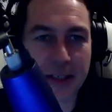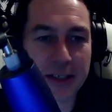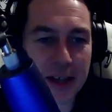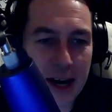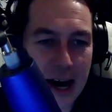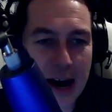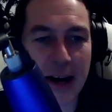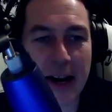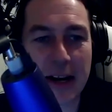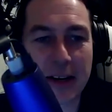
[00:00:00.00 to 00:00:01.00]
guitar
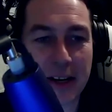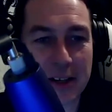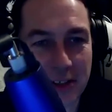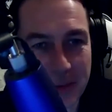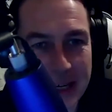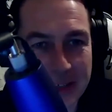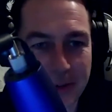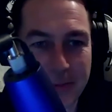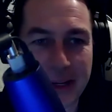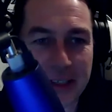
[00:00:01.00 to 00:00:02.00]
and
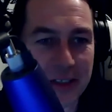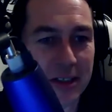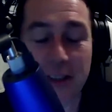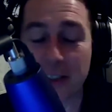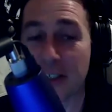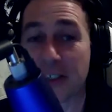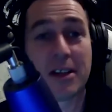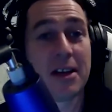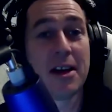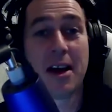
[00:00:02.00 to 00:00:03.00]
instrumental bits that are just
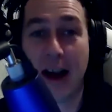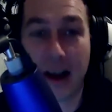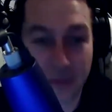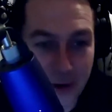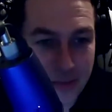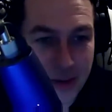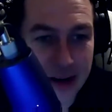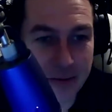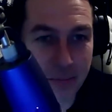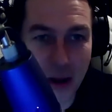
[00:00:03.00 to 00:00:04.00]
unreal,
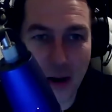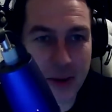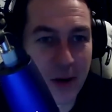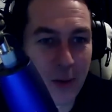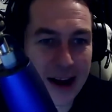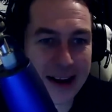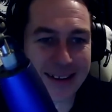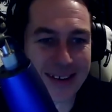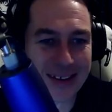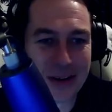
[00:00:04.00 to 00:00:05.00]
man, and blow me away.
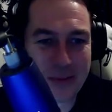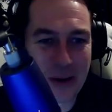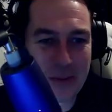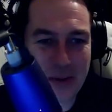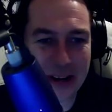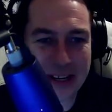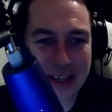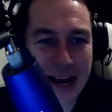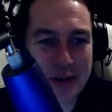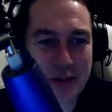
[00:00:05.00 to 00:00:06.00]
Like I'm really
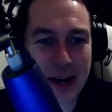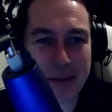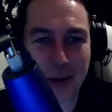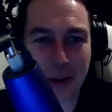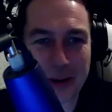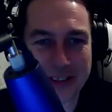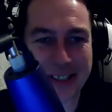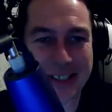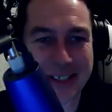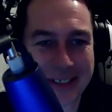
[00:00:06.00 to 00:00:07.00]
glad to have come across
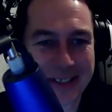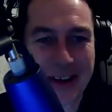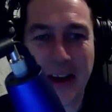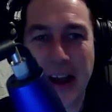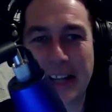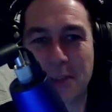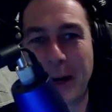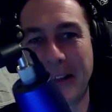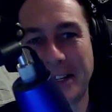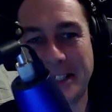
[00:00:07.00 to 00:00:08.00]
this. It's
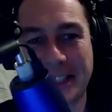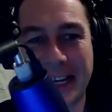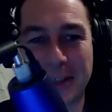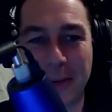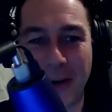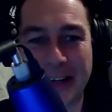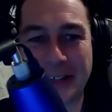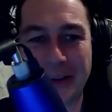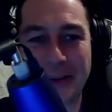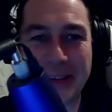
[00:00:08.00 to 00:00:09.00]
one of these things where I
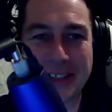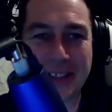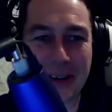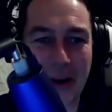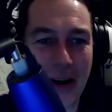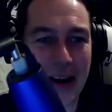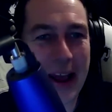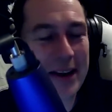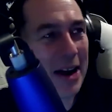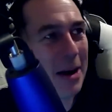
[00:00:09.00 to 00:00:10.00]
do this a lot,
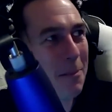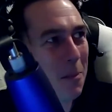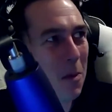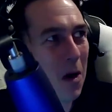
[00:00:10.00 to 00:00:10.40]
and I'm